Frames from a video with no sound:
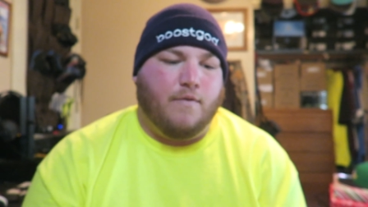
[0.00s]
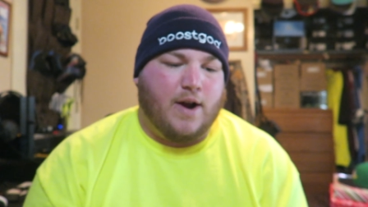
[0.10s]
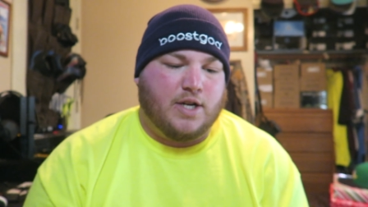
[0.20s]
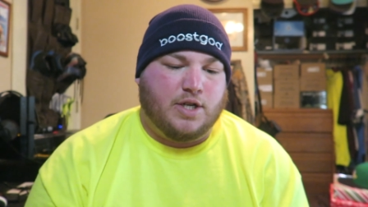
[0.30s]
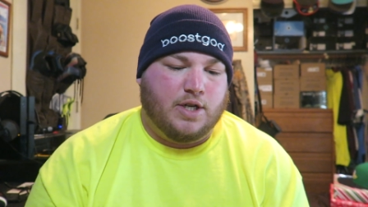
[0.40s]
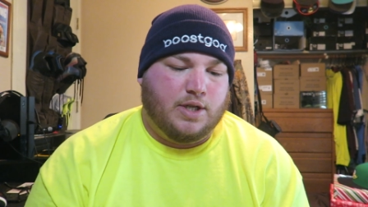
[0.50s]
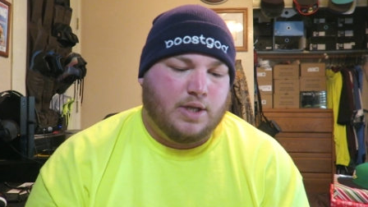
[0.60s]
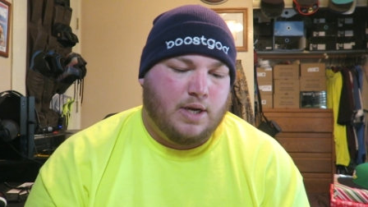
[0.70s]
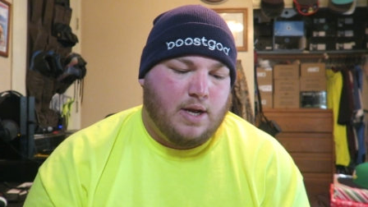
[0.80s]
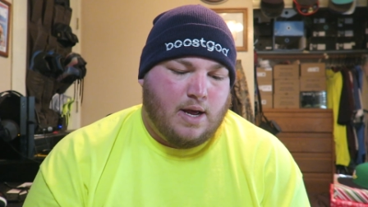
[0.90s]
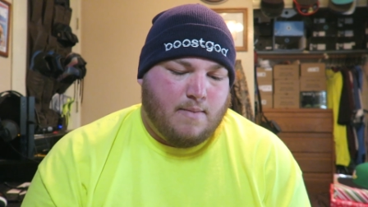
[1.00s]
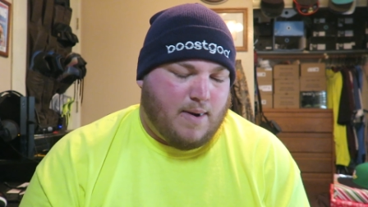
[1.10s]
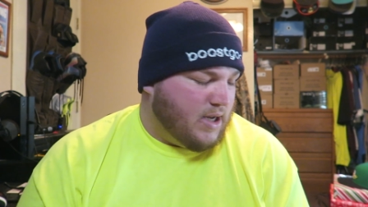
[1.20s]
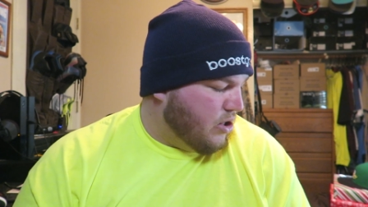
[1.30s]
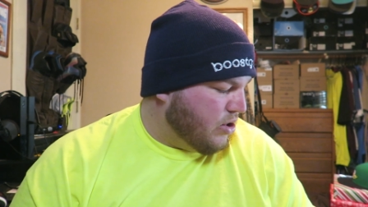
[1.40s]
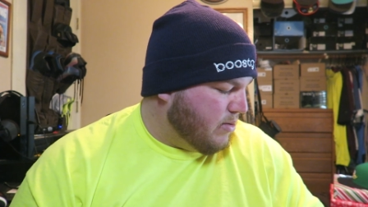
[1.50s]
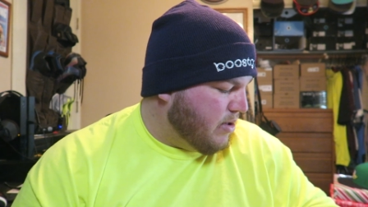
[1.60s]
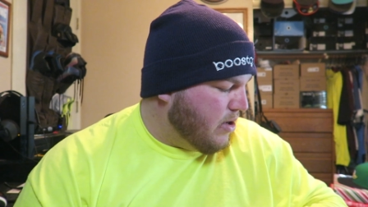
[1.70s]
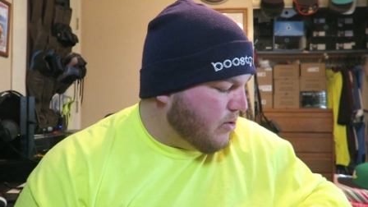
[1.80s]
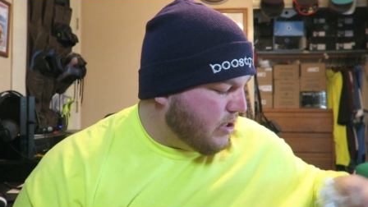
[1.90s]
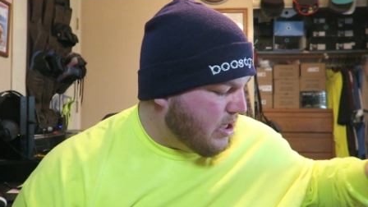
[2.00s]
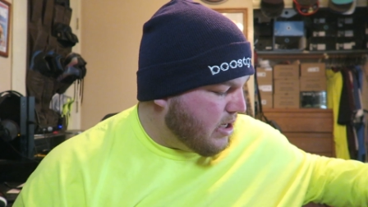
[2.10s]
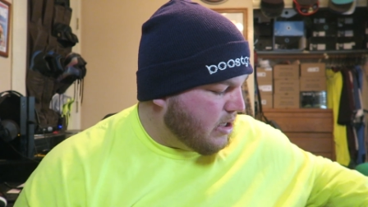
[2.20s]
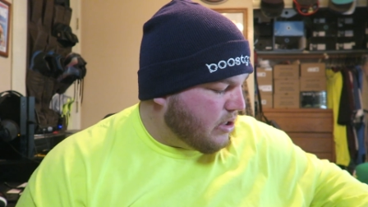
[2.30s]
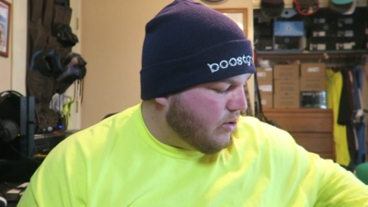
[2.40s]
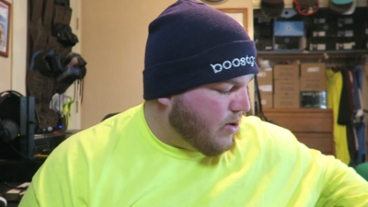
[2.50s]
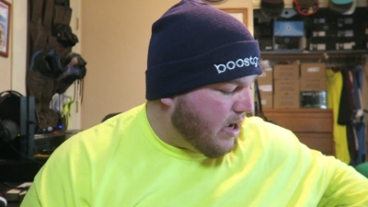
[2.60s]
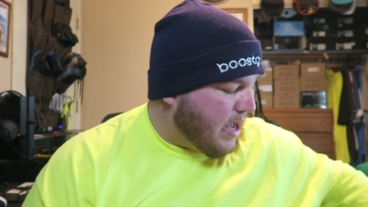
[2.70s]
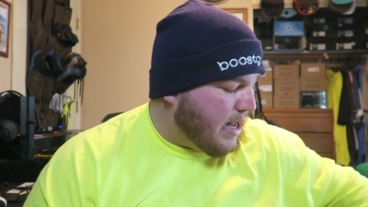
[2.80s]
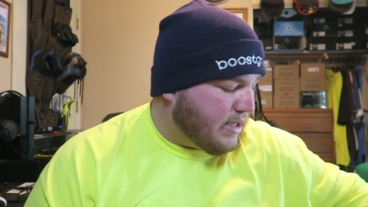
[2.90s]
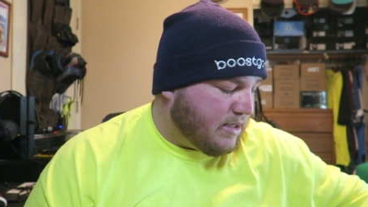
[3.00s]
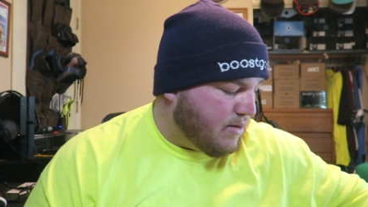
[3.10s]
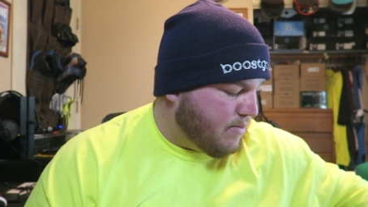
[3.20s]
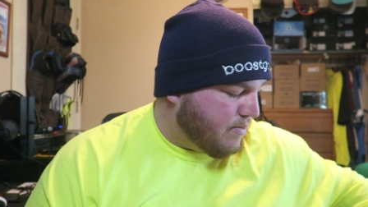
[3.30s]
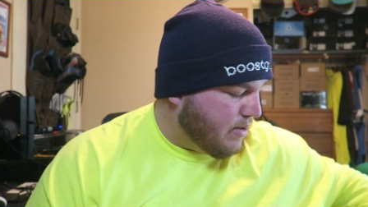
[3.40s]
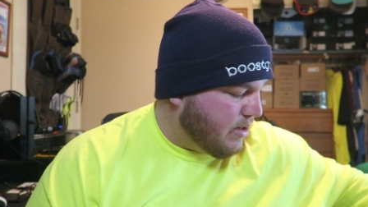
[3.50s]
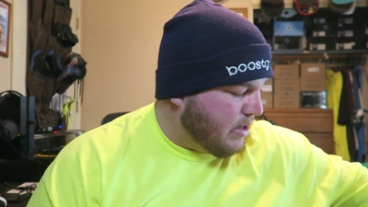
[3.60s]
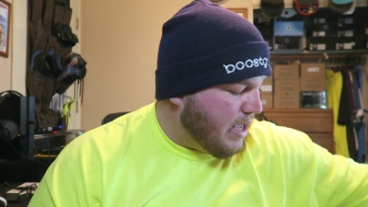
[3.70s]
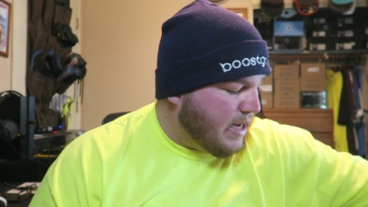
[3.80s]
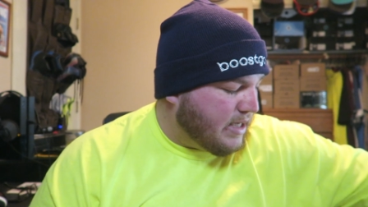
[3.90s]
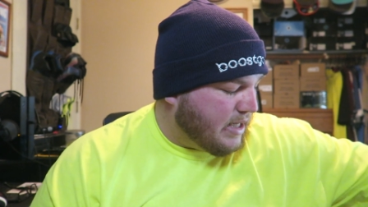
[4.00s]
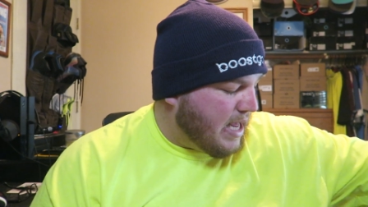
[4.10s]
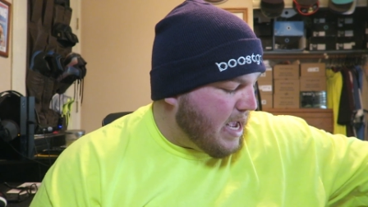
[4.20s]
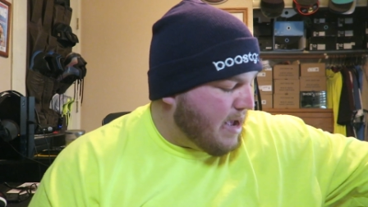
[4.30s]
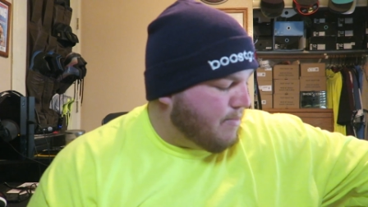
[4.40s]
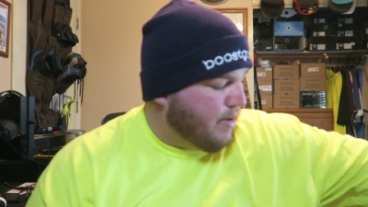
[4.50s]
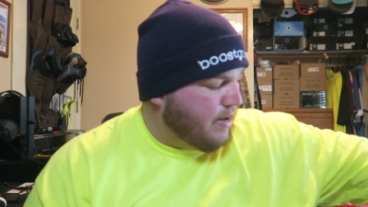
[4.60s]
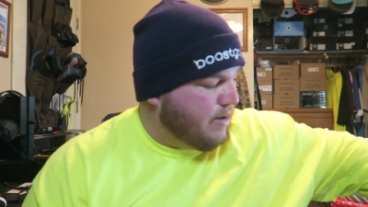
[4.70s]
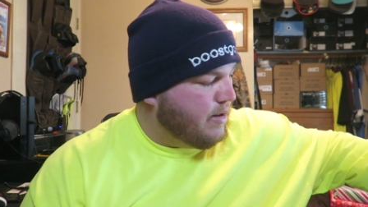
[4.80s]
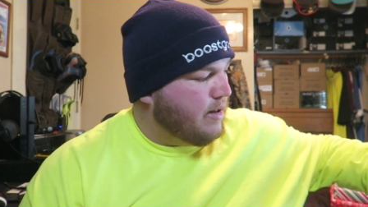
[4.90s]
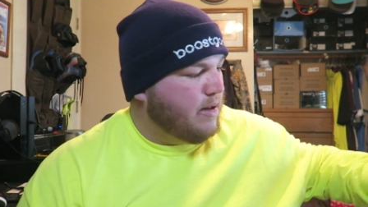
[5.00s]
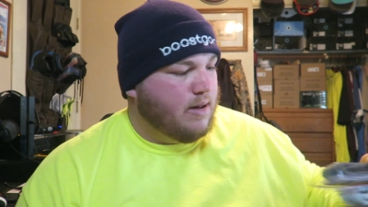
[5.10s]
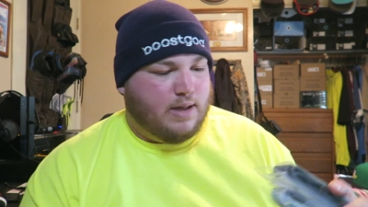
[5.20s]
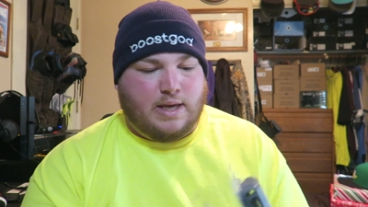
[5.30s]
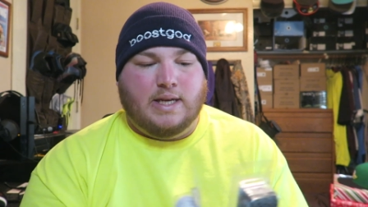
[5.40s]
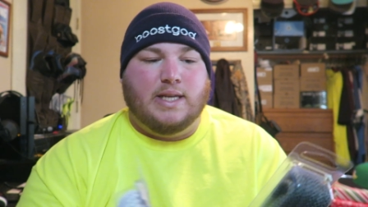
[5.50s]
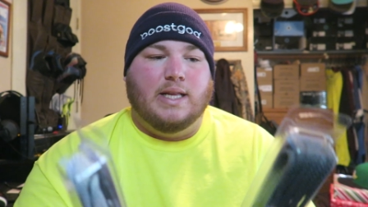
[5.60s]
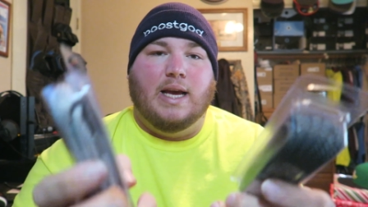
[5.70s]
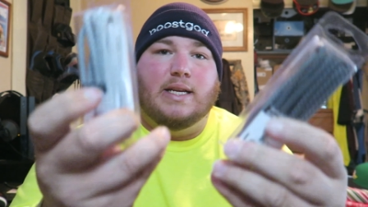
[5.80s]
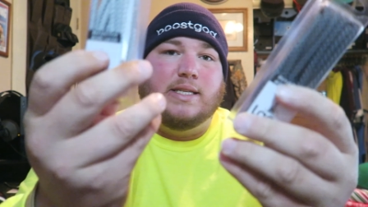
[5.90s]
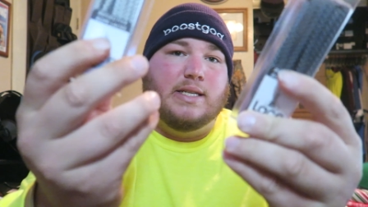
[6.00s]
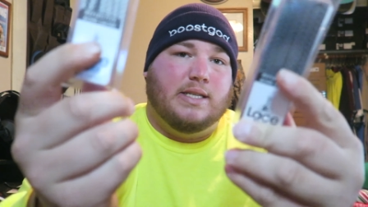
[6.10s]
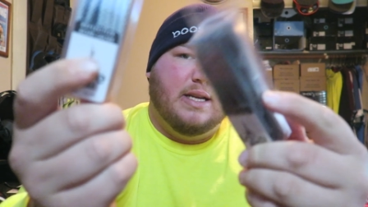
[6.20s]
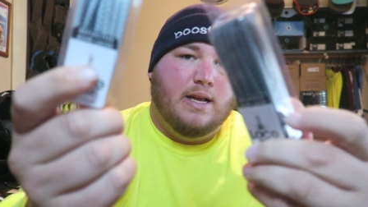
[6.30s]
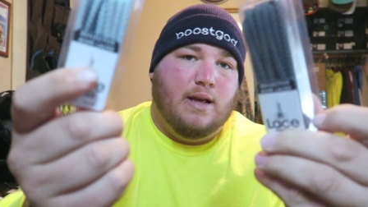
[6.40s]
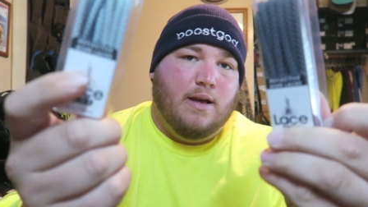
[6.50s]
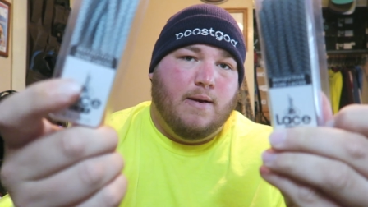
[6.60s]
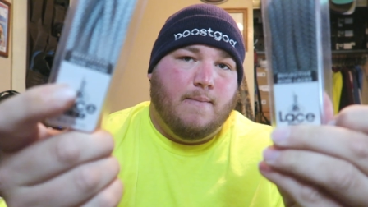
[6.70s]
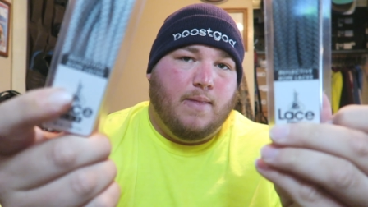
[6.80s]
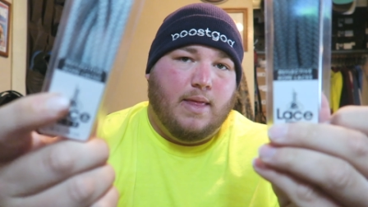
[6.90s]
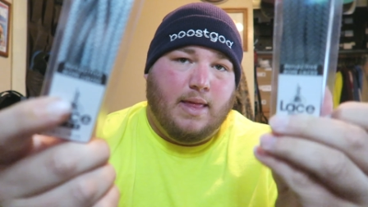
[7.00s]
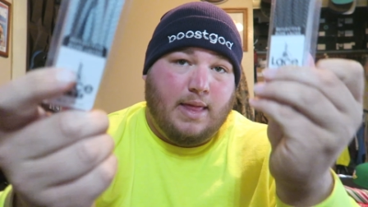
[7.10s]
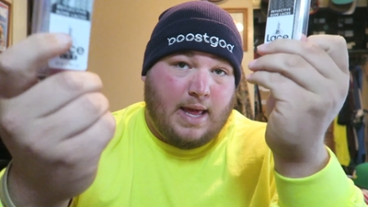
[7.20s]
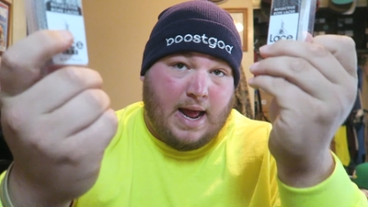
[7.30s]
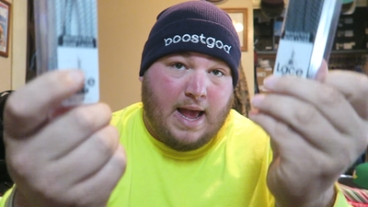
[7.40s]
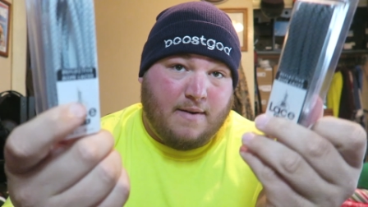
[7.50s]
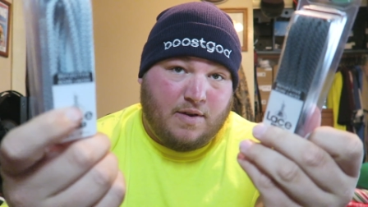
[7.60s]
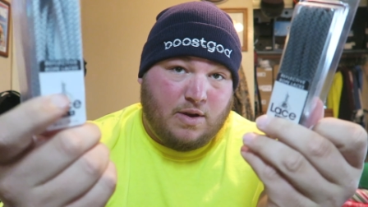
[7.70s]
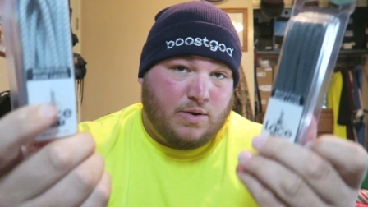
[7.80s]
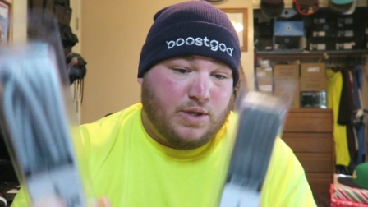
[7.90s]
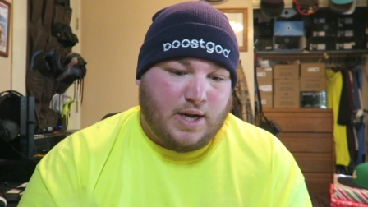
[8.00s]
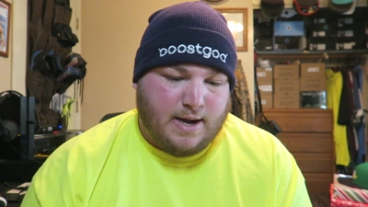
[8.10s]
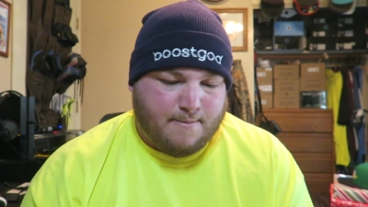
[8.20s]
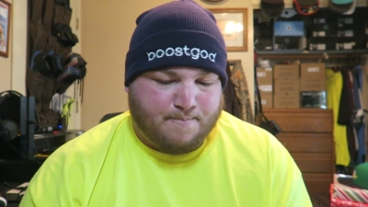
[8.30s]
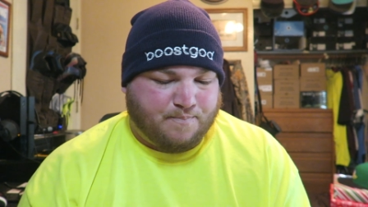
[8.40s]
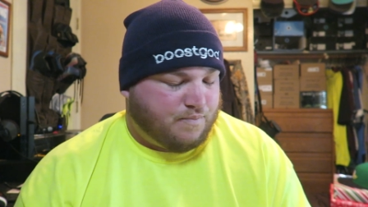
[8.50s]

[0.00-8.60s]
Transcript: fresheners. Might throw some of those in there too. I got some Lace Lab Yeezy laces that I haven't used yet,